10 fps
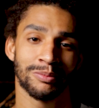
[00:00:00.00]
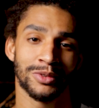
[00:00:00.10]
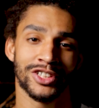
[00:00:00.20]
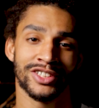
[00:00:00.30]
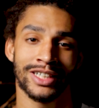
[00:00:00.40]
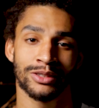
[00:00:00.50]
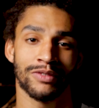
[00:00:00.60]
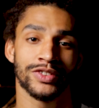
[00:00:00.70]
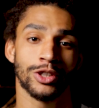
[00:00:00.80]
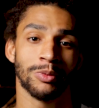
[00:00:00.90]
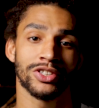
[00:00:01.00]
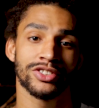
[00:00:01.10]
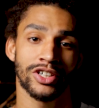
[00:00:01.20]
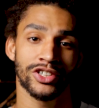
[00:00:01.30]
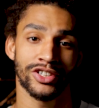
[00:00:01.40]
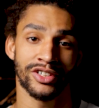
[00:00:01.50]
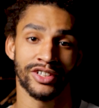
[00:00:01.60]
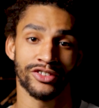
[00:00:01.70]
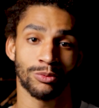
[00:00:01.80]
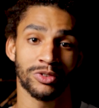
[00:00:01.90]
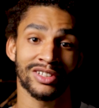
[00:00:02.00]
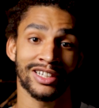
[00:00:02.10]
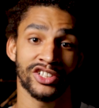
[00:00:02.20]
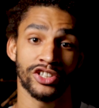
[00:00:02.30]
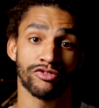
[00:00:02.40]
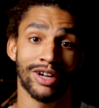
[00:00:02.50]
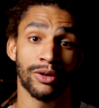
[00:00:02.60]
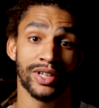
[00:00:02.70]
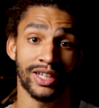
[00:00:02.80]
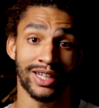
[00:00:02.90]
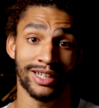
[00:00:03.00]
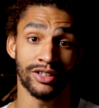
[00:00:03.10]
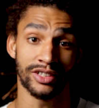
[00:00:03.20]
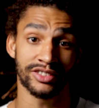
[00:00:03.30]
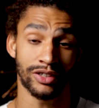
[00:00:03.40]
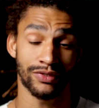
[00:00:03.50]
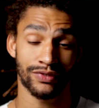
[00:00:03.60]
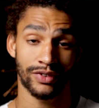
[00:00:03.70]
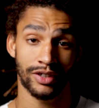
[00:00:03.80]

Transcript: But she's had to have so much suction, it's almost like she's drowning in herself.